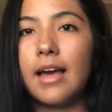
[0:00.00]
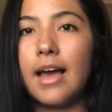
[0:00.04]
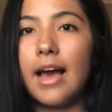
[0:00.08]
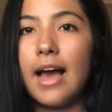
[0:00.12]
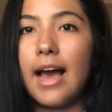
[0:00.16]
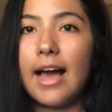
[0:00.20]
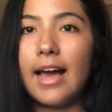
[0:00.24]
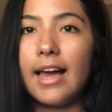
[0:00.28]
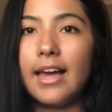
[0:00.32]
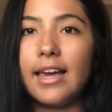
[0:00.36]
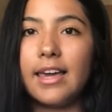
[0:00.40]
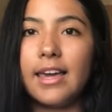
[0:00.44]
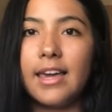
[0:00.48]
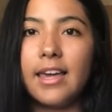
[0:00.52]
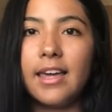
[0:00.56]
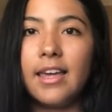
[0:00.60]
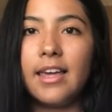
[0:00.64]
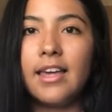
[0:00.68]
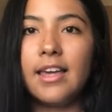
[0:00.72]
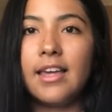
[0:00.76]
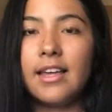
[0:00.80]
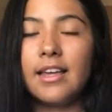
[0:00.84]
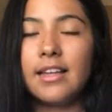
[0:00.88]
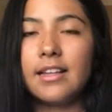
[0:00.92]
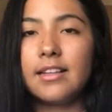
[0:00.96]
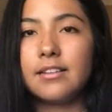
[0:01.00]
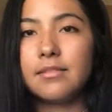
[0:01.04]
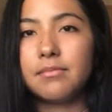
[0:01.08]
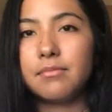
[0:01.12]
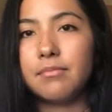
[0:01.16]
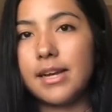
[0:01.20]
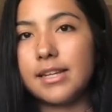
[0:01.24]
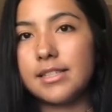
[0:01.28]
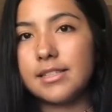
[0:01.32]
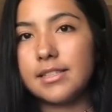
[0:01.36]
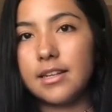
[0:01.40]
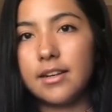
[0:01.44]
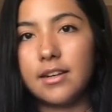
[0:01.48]

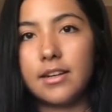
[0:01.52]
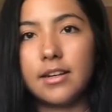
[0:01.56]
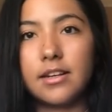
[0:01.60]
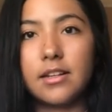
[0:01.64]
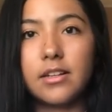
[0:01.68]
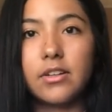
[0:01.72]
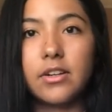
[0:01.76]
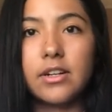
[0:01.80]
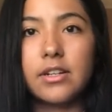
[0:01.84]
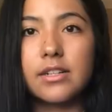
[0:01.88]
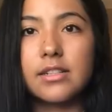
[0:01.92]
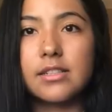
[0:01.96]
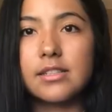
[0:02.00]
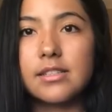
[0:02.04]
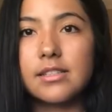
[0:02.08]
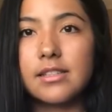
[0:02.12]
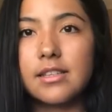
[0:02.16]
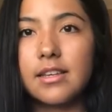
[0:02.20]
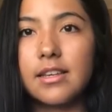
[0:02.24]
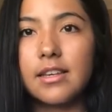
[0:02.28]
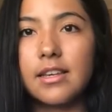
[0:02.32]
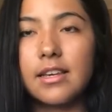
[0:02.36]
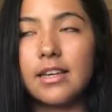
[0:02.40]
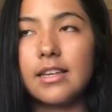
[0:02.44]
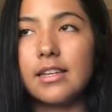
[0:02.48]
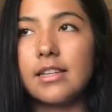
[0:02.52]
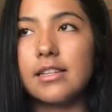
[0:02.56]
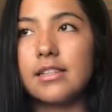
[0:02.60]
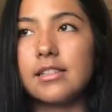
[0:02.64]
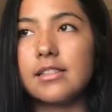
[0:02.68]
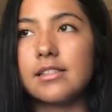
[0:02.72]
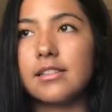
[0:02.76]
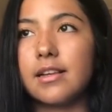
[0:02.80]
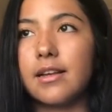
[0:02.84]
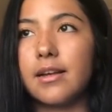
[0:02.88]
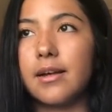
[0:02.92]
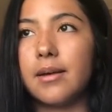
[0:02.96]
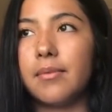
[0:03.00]
My security clearance
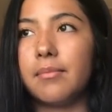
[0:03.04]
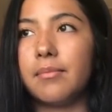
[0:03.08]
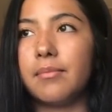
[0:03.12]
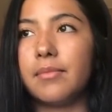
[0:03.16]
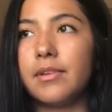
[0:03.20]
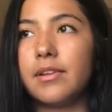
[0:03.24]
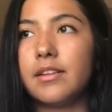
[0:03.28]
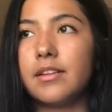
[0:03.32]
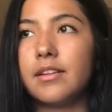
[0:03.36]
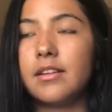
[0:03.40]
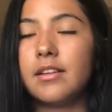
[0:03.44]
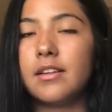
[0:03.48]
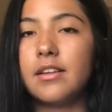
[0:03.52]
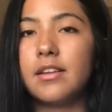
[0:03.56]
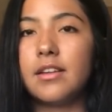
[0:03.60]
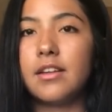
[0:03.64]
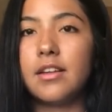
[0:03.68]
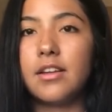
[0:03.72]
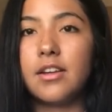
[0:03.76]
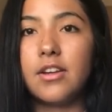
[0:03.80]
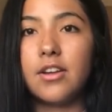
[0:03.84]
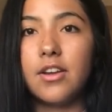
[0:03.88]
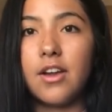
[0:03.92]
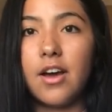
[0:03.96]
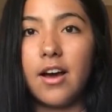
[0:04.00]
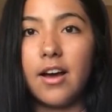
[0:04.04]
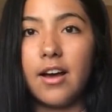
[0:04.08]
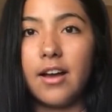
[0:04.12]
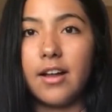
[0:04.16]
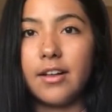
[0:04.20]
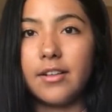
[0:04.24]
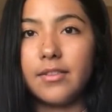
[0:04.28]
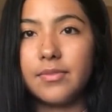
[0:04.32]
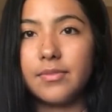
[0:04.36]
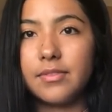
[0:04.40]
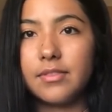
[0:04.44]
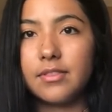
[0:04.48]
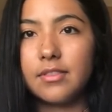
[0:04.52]
is
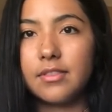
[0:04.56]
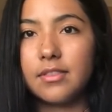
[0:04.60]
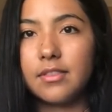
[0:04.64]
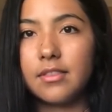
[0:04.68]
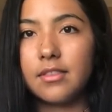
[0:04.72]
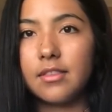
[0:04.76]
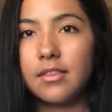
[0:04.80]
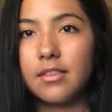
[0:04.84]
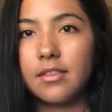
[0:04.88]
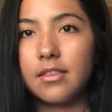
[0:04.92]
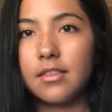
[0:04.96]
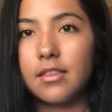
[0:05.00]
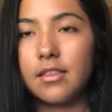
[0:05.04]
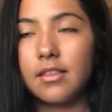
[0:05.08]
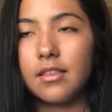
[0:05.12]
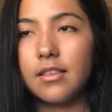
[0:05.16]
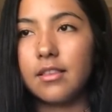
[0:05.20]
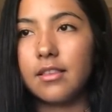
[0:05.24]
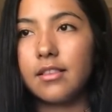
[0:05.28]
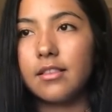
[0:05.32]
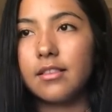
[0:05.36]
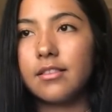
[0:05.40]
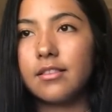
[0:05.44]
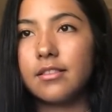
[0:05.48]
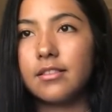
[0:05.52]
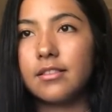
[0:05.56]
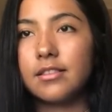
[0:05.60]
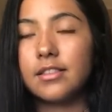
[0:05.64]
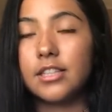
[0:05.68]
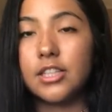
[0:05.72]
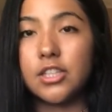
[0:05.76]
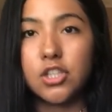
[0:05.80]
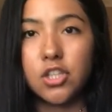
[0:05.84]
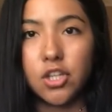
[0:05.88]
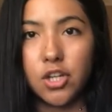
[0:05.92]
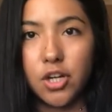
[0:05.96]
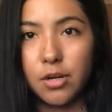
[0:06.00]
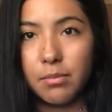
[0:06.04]
not
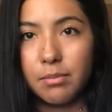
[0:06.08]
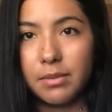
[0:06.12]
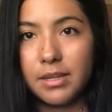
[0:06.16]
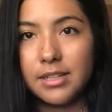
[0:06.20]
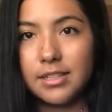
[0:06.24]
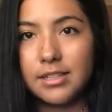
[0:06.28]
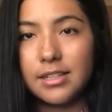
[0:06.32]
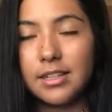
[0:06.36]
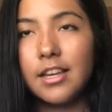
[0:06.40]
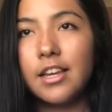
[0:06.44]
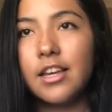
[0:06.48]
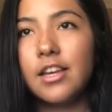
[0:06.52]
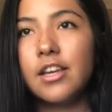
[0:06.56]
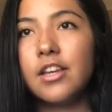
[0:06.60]
determined.